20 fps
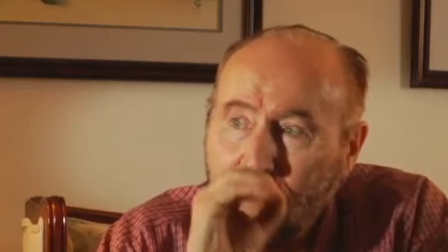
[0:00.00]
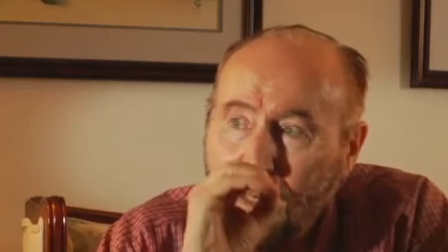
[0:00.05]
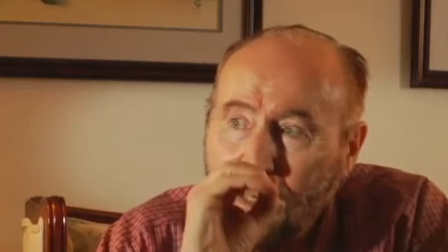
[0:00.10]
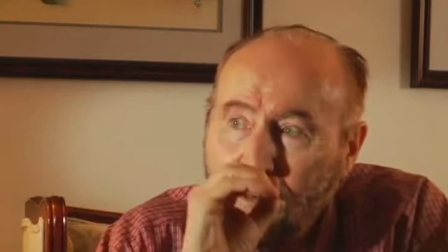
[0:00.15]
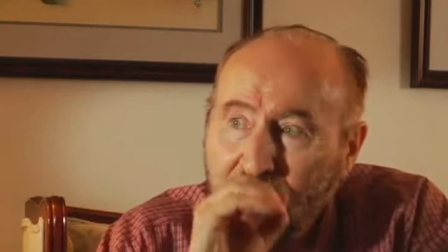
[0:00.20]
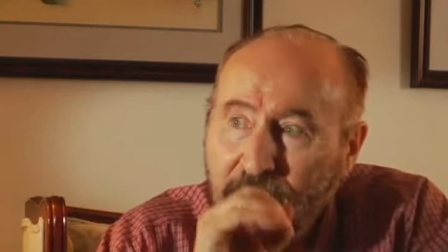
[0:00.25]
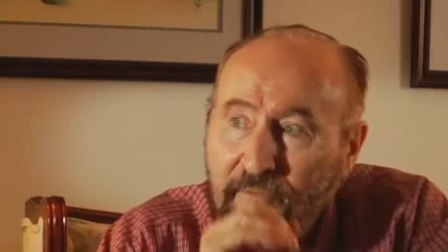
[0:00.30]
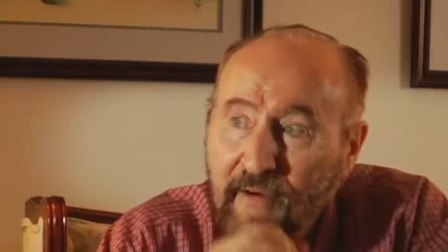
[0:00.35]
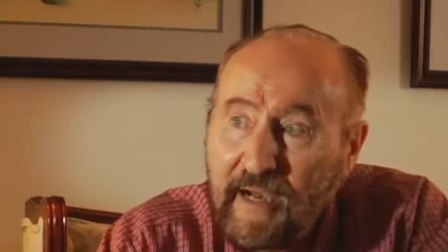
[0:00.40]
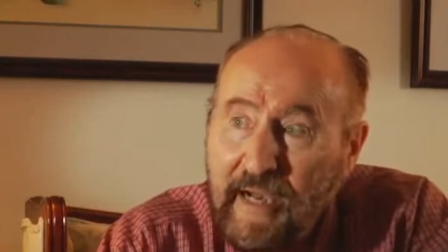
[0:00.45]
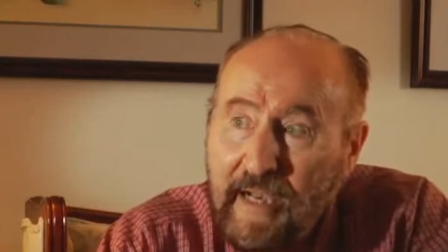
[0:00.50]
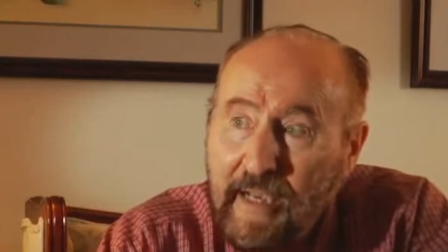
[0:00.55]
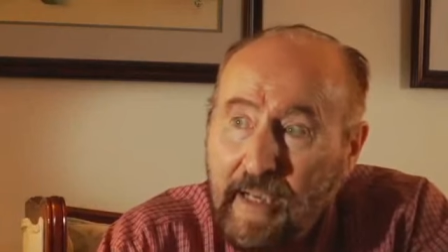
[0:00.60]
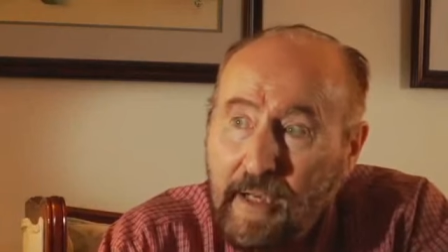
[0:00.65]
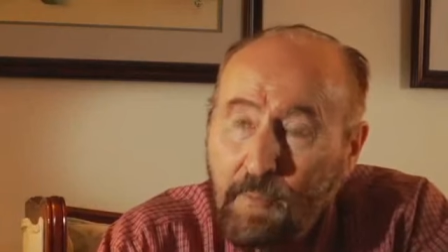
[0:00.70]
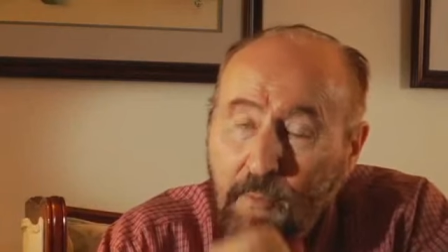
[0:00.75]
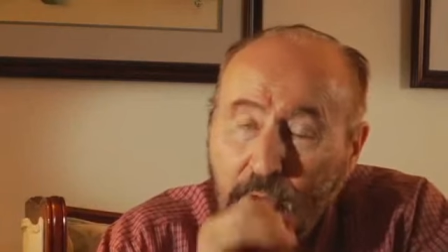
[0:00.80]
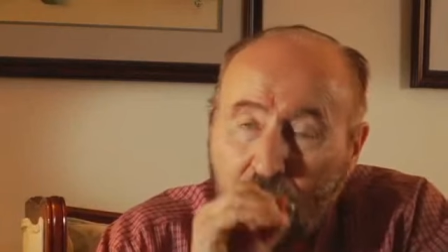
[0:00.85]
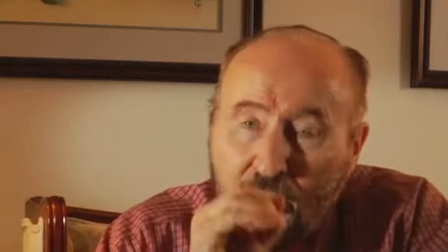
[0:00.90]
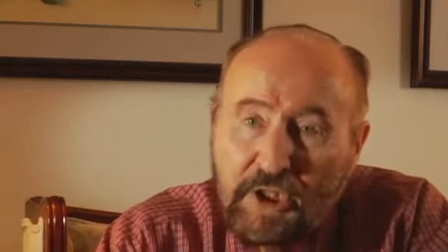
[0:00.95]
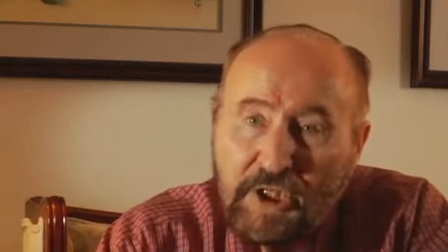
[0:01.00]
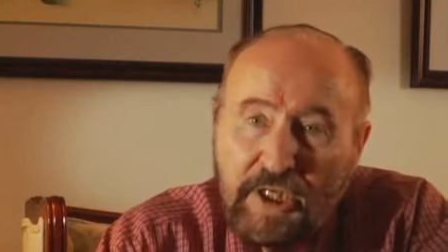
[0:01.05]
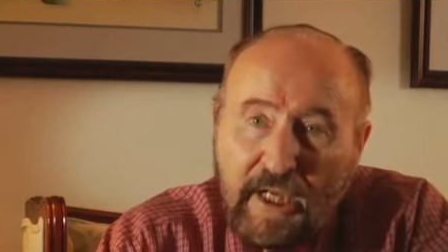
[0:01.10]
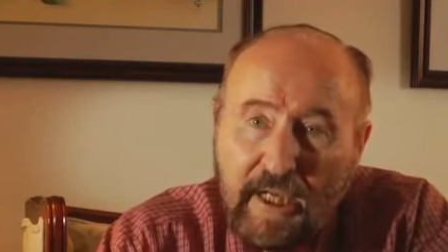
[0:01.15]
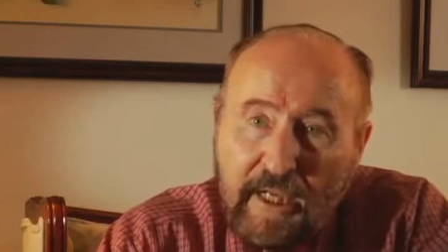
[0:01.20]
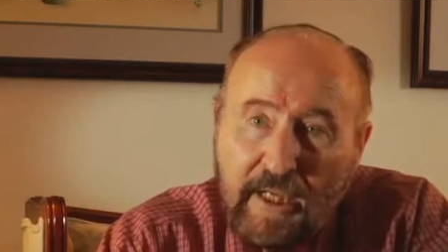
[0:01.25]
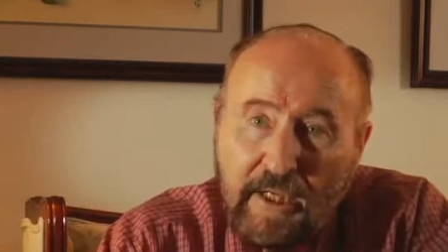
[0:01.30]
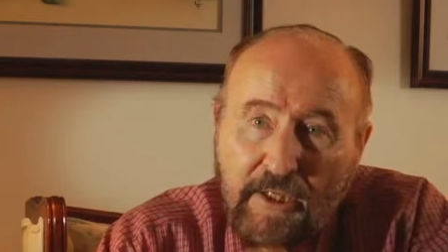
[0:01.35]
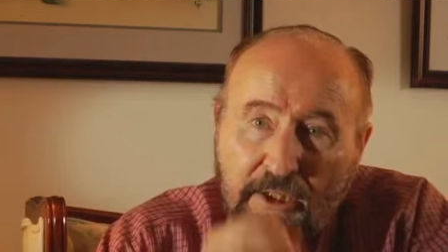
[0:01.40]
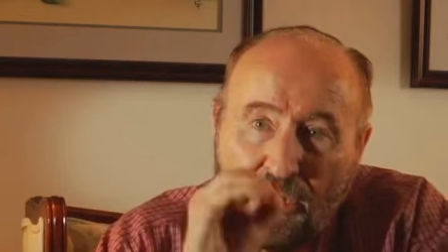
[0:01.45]
a viable
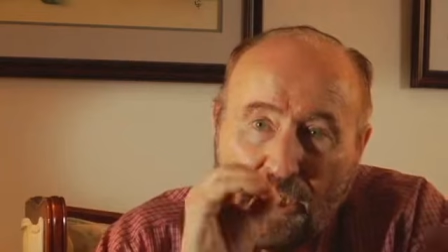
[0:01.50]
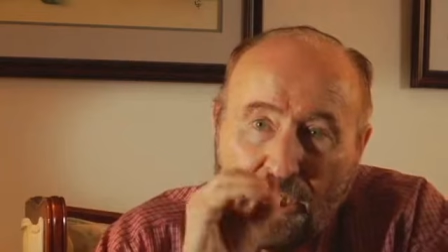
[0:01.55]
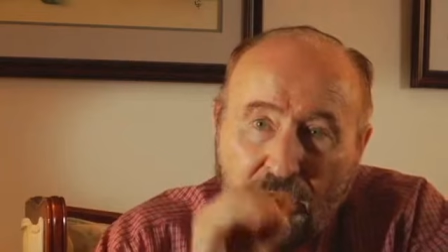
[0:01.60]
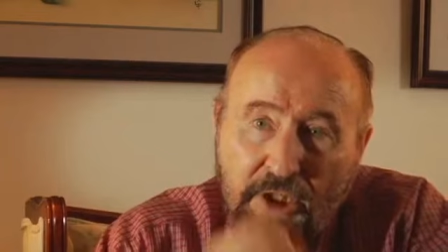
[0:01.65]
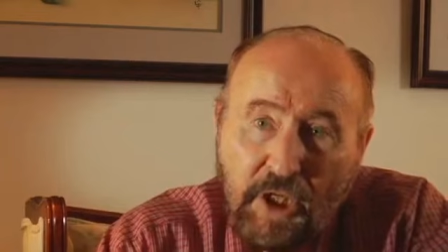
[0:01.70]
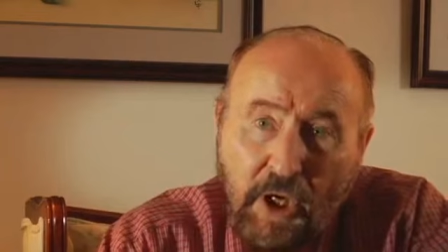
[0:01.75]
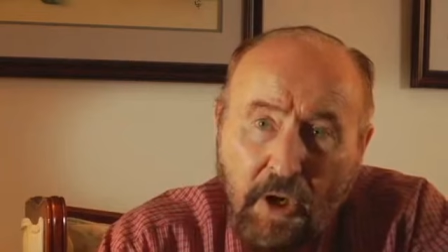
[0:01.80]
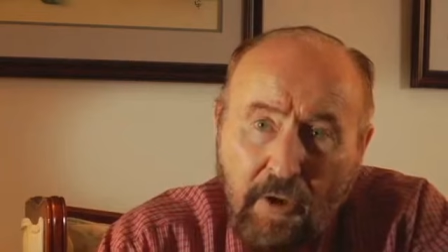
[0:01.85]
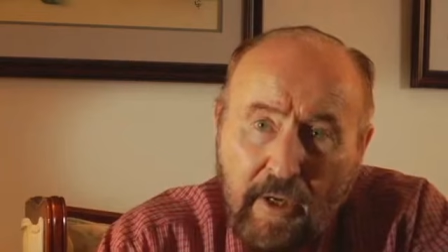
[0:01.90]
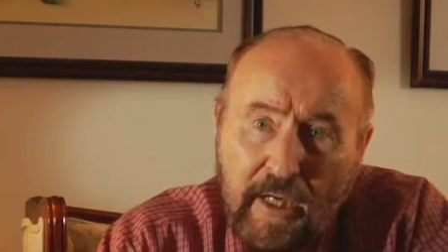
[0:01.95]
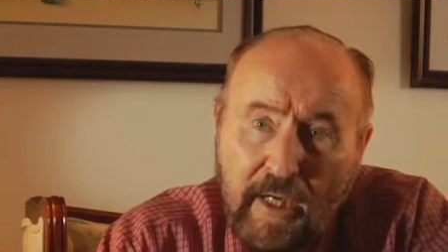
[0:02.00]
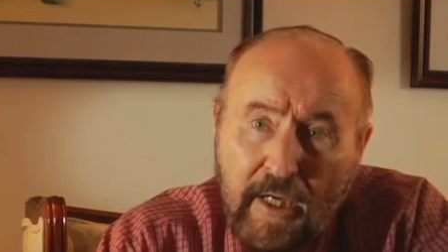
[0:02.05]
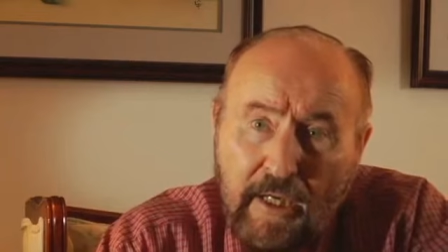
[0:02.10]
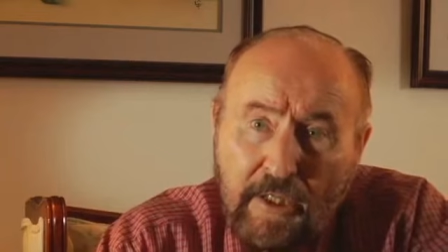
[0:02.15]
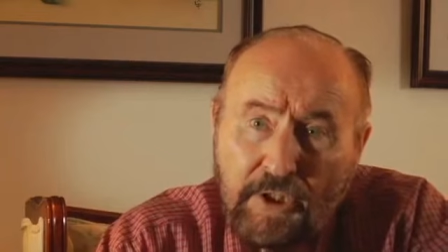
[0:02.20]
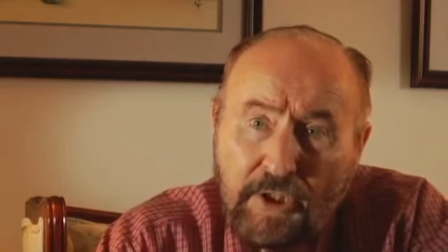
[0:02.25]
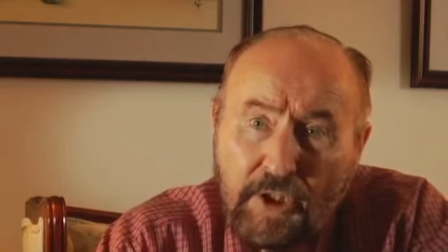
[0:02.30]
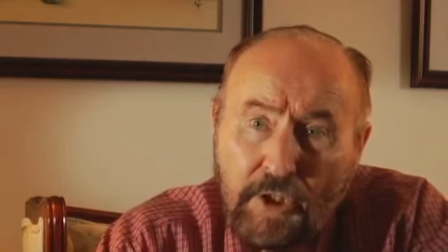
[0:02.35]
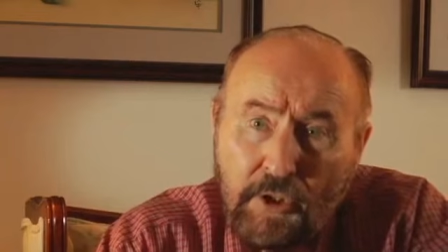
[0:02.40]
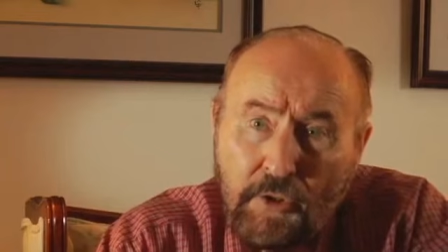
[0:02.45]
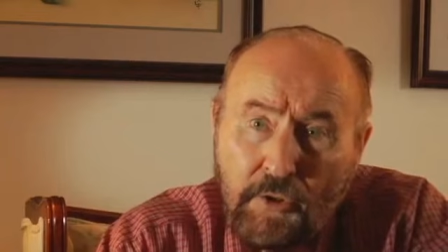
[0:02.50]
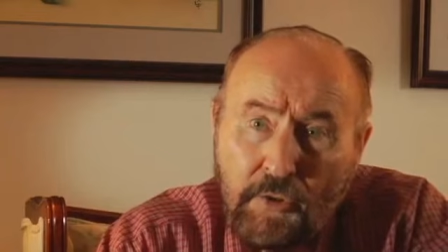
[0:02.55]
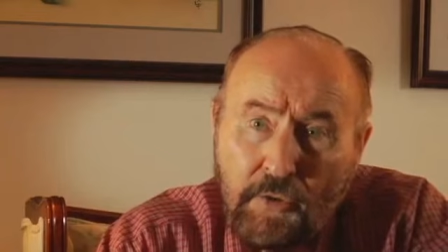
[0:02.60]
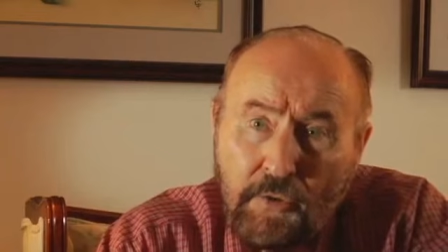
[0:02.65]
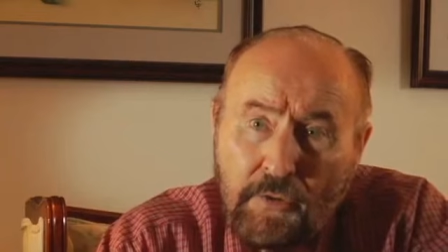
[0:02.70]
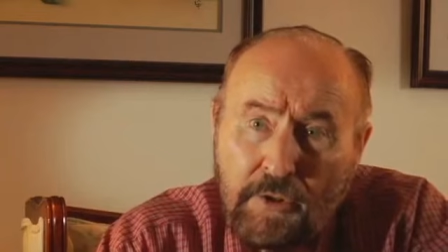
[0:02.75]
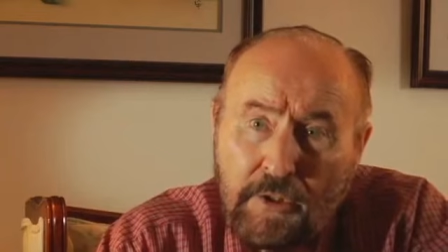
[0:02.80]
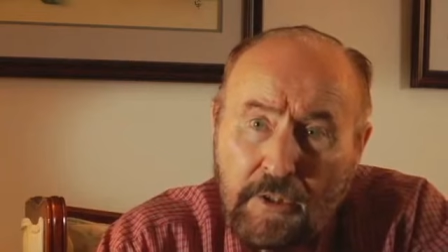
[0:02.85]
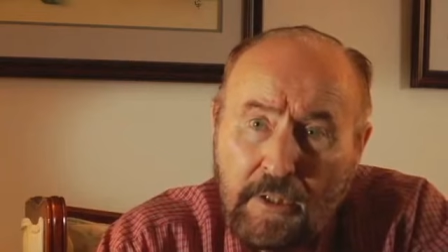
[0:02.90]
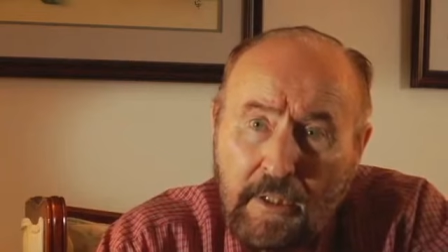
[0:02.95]
science that's taught in our
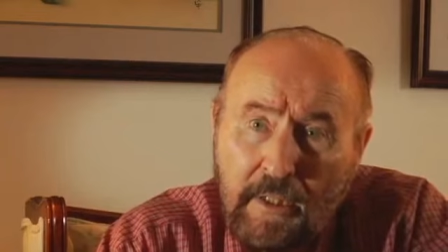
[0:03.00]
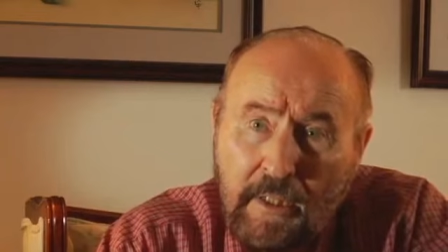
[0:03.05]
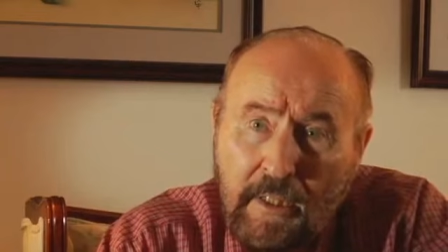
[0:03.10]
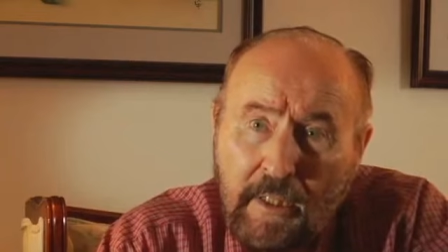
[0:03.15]
schools